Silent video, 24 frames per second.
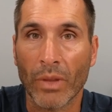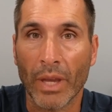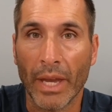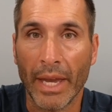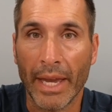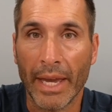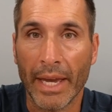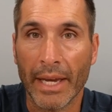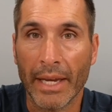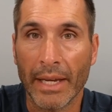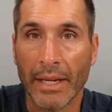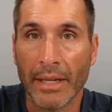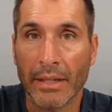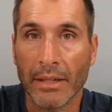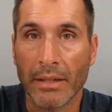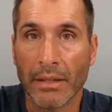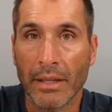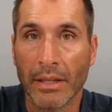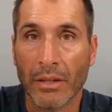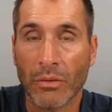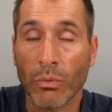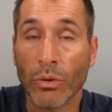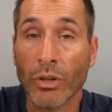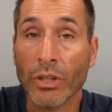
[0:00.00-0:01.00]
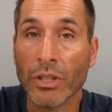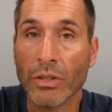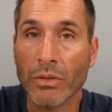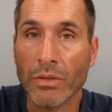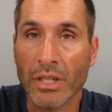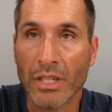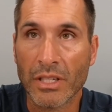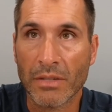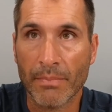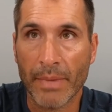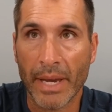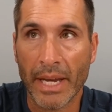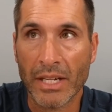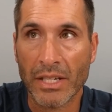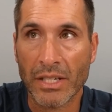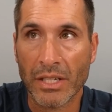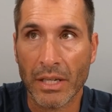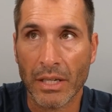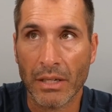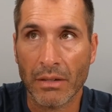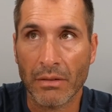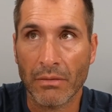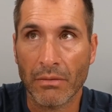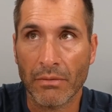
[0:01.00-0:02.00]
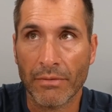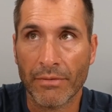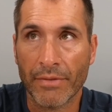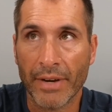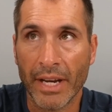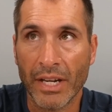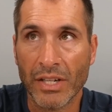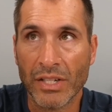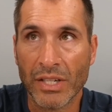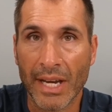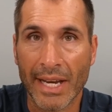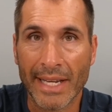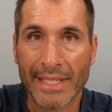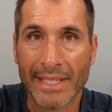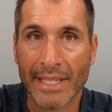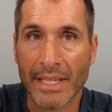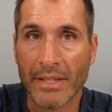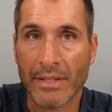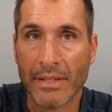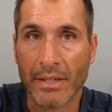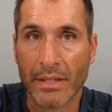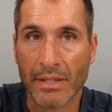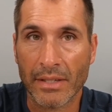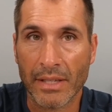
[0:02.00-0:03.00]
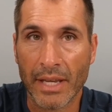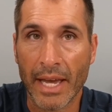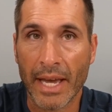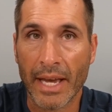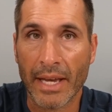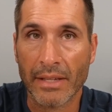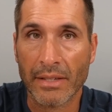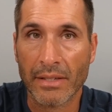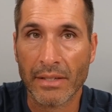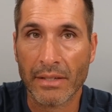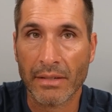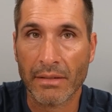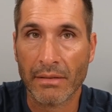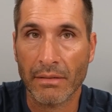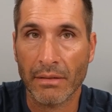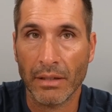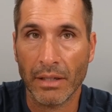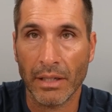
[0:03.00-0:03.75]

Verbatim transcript: And like what you just mentioned, franchisee success,